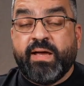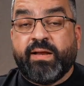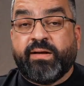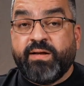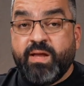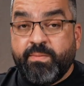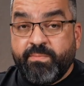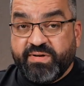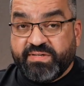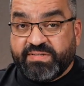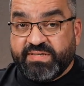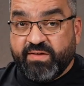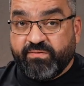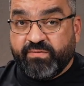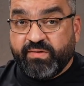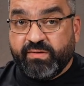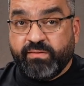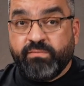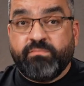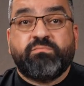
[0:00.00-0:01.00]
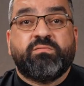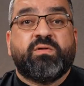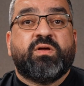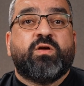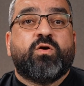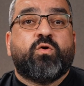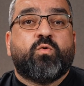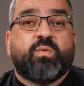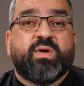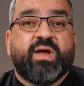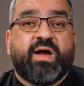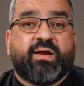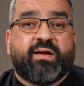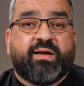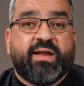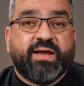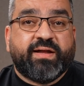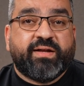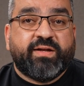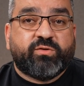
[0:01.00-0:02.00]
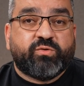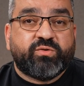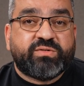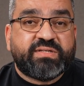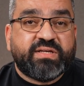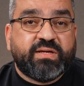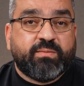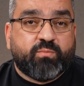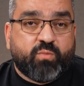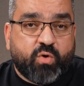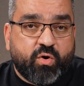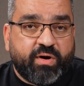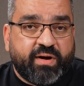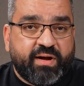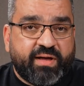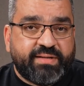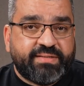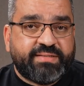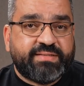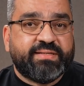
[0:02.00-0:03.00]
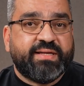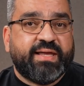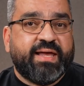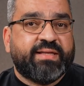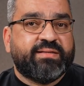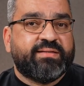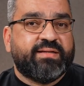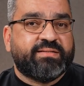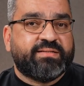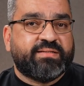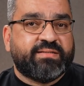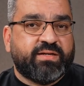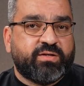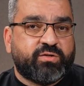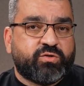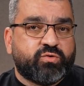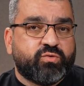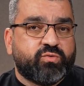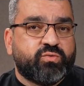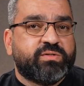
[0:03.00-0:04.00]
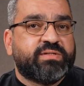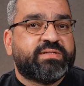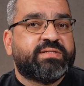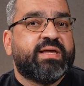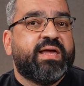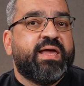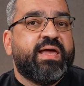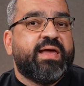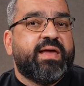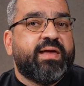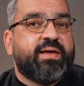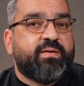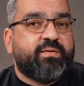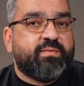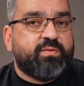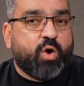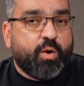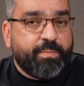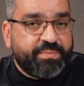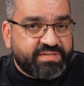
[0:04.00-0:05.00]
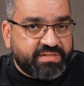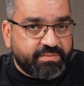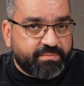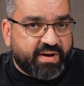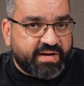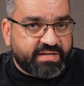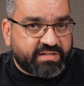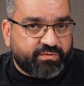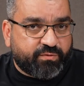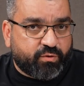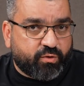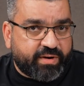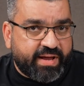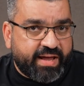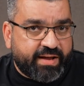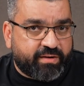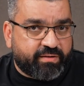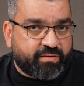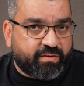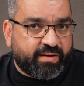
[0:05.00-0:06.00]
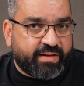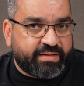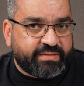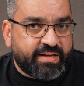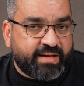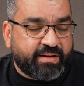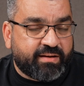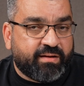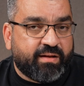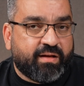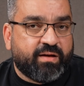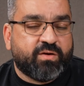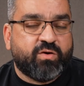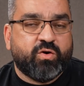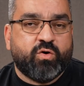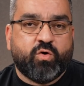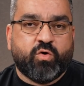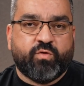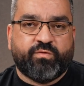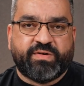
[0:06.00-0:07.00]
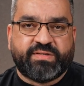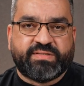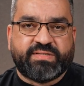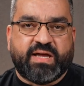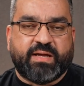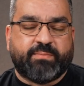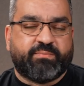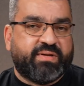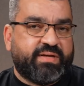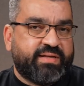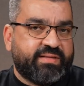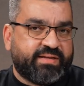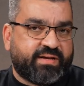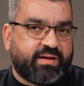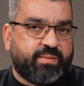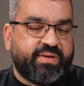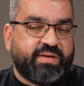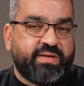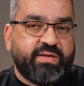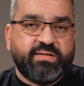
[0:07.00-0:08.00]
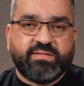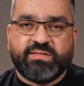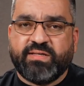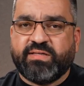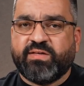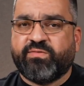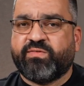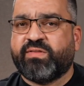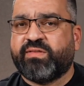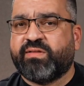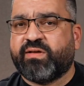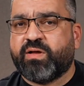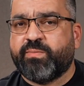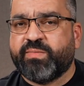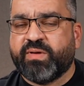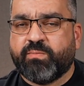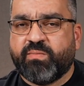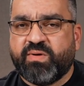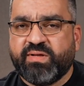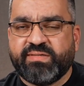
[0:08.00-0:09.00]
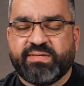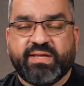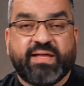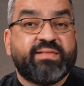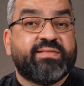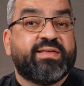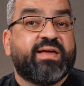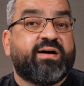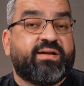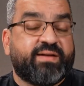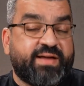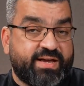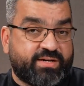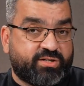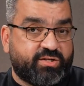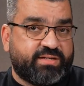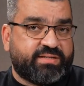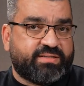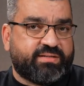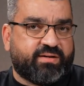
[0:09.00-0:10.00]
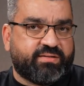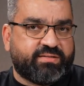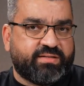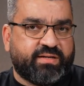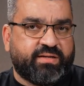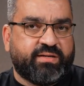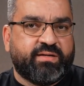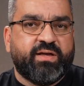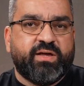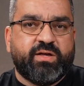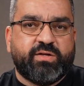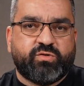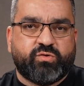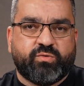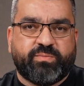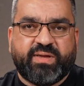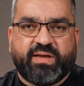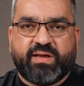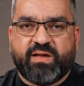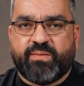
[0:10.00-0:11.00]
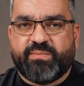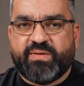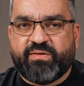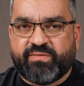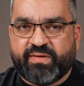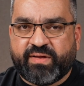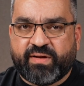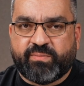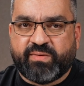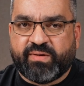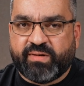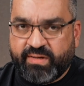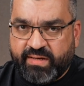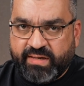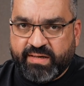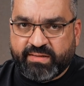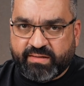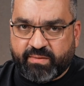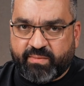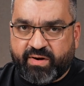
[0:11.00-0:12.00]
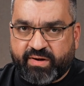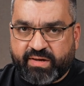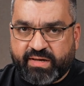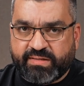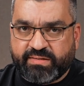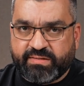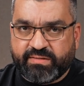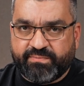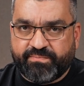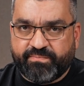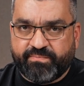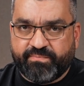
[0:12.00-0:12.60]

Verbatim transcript: Number seven, we are likely to see more L U Ts and editing tools optimized for N-RAW and N-Log over time in the coming years and even in the coming months, and they are actually starting to become available in the market.